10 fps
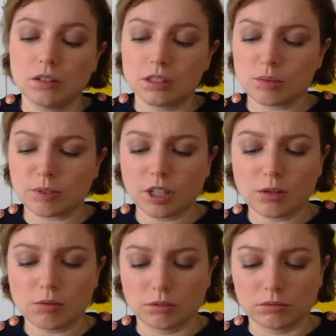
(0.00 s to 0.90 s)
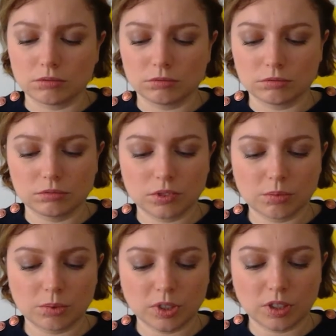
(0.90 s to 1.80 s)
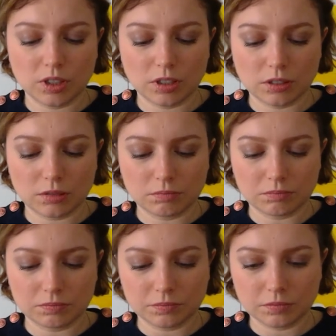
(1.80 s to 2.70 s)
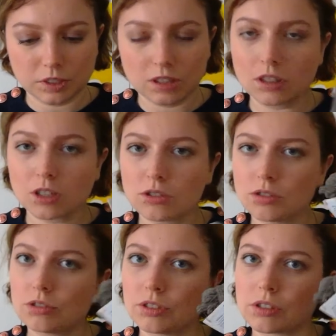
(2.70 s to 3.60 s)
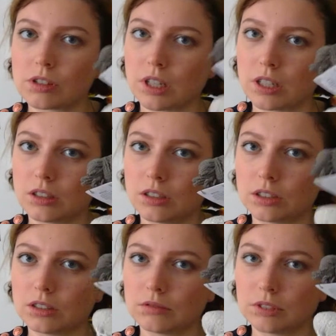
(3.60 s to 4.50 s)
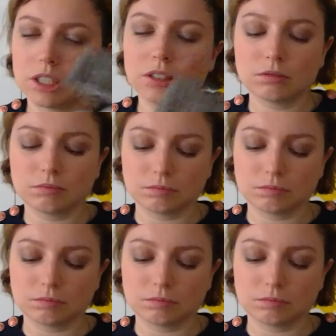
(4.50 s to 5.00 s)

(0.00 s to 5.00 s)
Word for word: It's pretty cool. It's pretty luxurious yarn, right?